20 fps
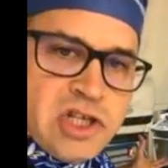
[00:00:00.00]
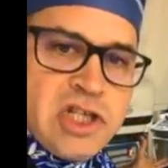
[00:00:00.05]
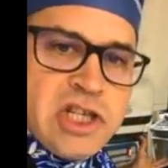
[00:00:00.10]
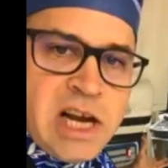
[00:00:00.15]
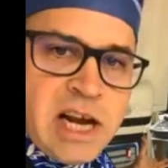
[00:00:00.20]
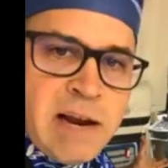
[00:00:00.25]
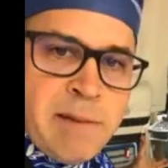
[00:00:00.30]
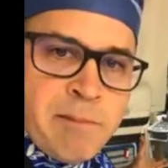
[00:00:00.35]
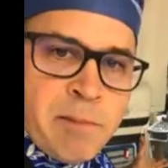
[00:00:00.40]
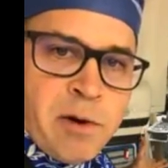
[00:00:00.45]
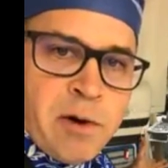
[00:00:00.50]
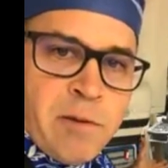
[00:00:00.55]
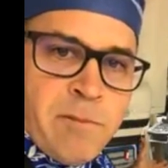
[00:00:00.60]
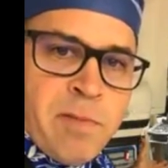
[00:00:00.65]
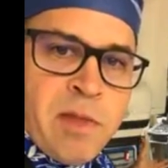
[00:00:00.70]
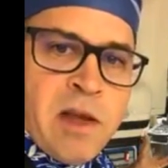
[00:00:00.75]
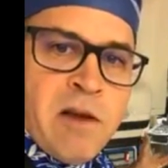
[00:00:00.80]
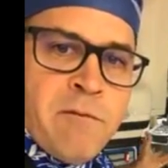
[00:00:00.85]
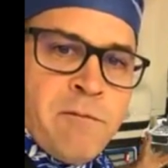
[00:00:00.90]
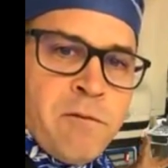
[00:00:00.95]
chamber
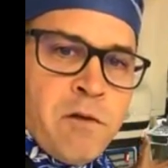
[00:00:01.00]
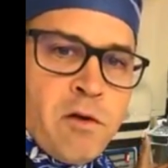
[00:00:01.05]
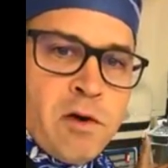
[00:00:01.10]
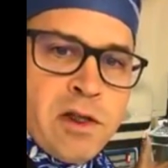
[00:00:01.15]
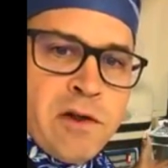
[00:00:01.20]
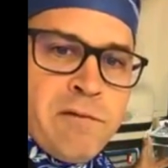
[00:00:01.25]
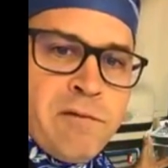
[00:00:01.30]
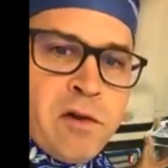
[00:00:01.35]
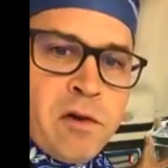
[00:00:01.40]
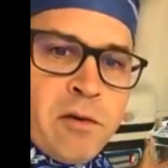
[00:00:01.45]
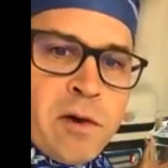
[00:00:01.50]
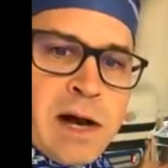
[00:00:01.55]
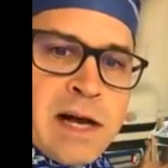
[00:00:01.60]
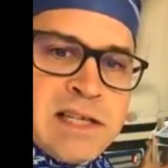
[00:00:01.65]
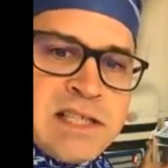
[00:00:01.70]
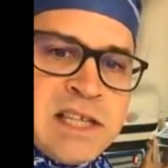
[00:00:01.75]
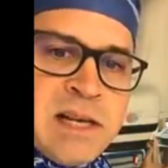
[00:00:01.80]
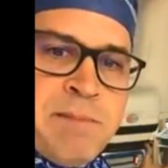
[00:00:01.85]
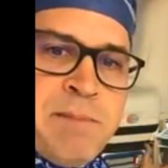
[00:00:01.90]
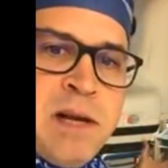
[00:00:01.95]
for the
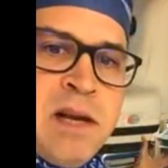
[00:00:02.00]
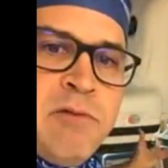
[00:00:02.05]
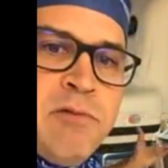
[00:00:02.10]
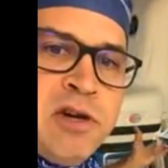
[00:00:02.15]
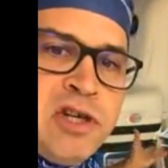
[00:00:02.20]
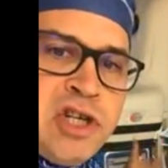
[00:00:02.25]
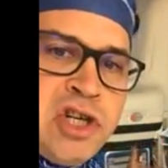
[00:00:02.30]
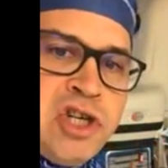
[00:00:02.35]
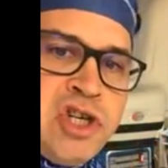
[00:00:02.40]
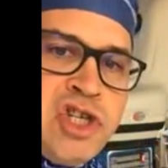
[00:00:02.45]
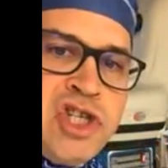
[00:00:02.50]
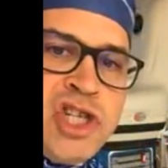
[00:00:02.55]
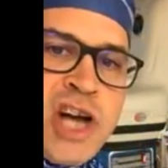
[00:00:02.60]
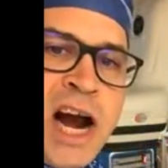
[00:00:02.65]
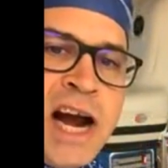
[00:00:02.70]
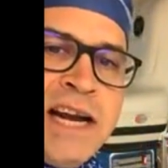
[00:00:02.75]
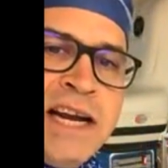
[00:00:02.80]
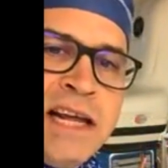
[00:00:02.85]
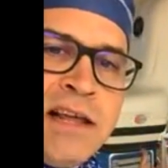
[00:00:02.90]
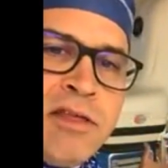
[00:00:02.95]
fluoroscopy, which is
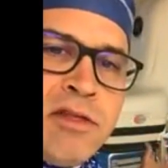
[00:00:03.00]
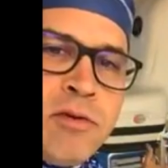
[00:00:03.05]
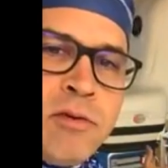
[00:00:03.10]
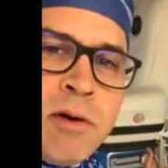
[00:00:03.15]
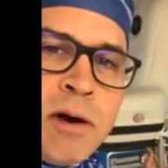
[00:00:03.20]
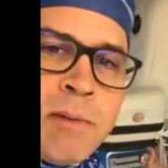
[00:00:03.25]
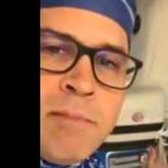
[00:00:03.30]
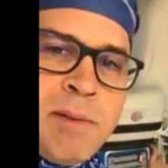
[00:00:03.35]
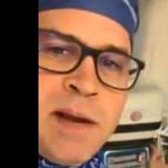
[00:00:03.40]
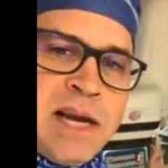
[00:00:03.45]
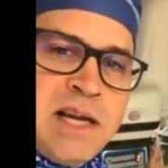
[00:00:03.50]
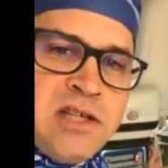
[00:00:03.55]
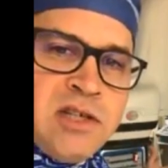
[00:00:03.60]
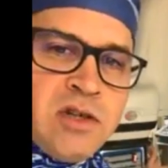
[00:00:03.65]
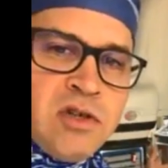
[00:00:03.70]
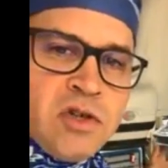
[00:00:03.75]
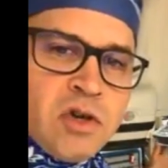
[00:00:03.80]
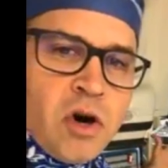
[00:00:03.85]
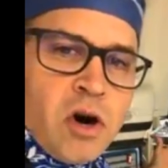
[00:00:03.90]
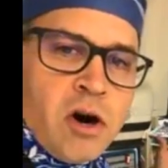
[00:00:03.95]
shining through our
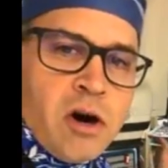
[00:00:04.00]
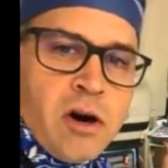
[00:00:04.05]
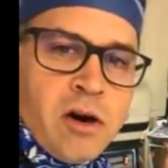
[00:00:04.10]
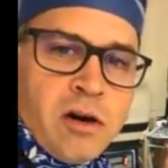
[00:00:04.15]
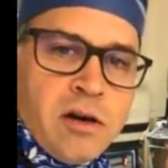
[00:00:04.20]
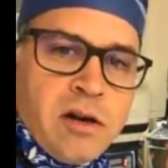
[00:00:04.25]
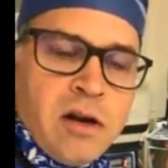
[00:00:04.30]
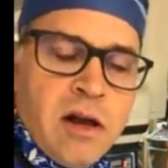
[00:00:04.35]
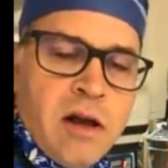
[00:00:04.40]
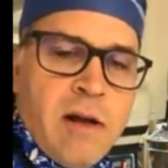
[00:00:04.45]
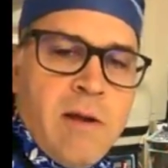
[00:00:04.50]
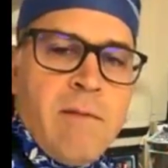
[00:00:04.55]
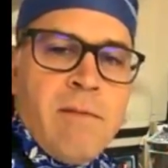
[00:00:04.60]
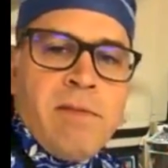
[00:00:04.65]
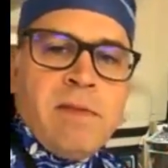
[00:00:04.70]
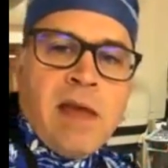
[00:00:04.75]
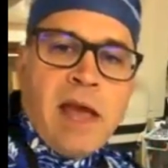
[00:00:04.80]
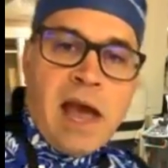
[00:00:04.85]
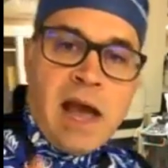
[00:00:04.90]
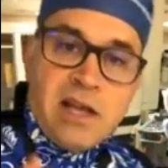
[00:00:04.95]
patient's heart
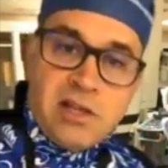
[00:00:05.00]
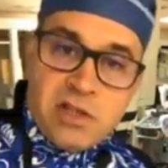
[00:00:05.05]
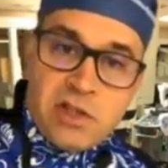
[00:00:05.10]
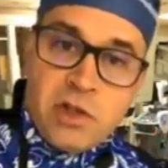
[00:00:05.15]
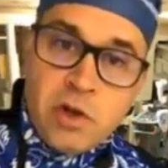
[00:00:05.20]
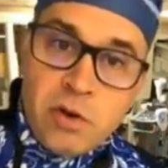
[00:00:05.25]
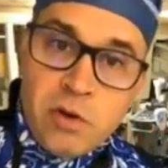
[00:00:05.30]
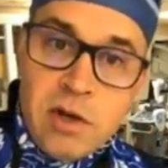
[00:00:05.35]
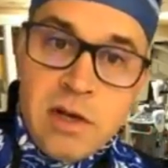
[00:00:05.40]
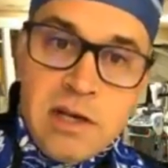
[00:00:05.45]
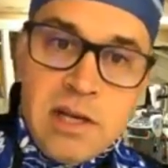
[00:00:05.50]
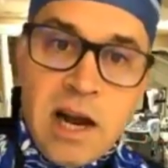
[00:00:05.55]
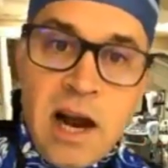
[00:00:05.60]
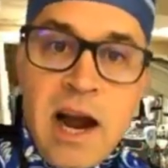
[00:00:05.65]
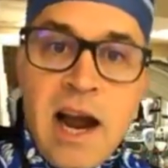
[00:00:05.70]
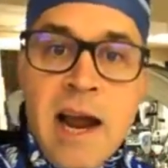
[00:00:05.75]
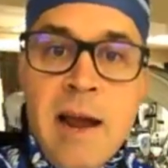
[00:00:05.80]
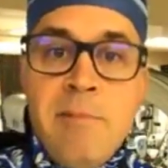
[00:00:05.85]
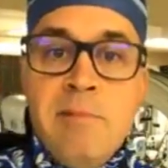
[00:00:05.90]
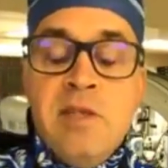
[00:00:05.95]
at certain
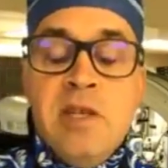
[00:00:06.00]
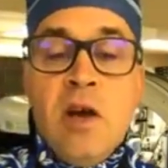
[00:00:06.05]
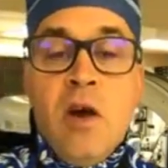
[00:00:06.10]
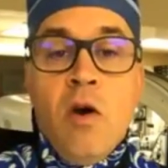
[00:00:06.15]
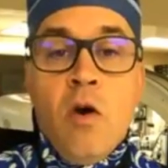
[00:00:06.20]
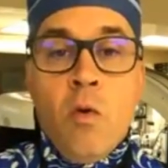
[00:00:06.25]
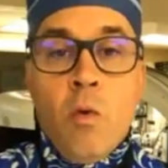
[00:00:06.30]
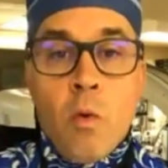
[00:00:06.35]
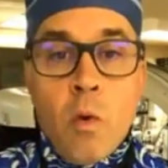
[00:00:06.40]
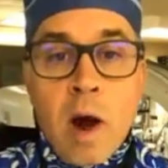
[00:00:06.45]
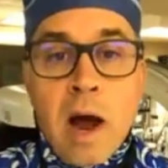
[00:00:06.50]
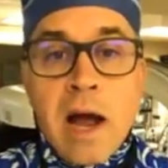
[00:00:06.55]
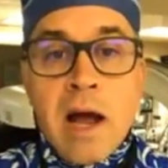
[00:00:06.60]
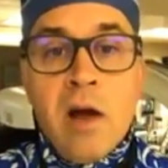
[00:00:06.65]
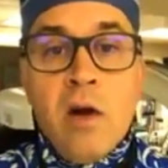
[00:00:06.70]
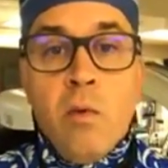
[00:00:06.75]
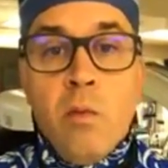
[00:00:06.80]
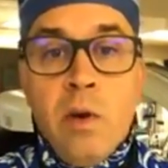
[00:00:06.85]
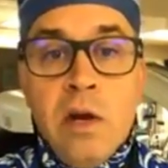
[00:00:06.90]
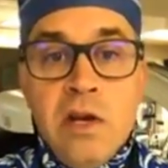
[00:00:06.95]
times
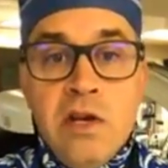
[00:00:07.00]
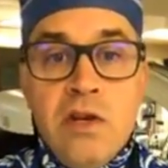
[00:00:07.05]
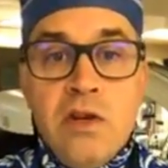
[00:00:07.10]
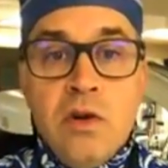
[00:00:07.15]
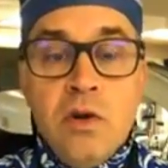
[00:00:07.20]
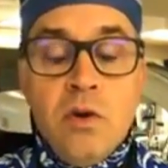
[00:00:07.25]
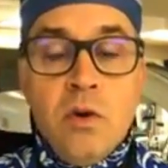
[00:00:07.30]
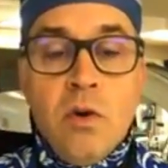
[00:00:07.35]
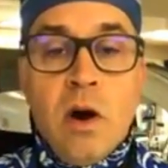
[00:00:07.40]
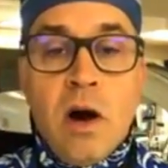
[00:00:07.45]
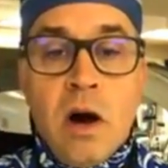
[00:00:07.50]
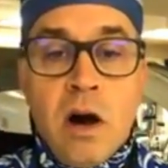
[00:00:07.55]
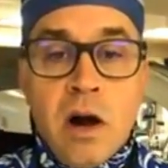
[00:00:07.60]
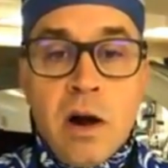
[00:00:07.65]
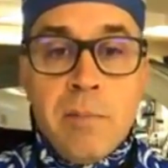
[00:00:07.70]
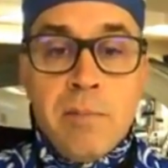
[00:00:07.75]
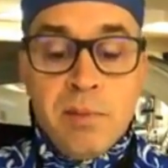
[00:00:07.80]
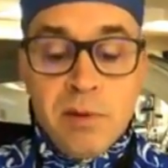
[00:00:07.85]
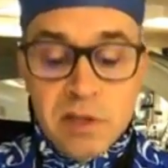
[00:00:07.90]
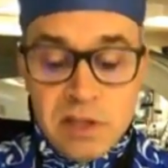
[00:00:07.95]
while we do
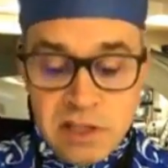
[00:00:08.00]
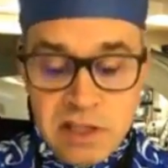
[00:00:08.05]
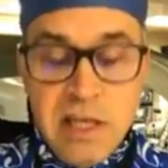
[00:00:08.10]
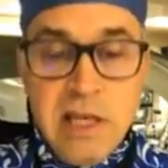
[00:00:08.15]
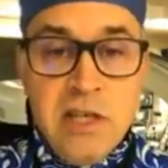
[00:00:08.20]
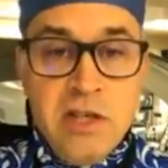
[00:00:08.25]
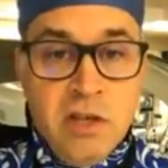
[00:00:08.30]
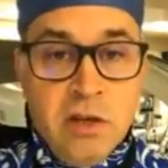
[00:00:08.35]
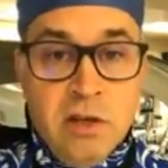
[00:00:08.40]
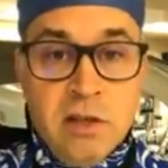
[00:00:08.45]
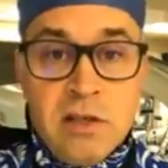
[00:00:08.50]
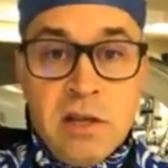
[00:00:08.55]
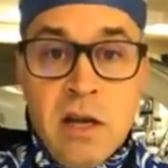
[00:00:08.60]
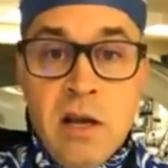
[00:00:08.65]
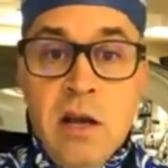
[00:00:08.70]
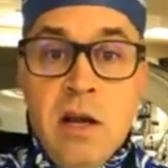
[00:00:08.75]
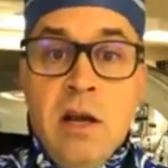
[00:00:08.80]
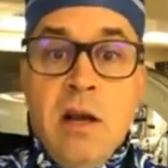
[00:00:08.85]
our procedures.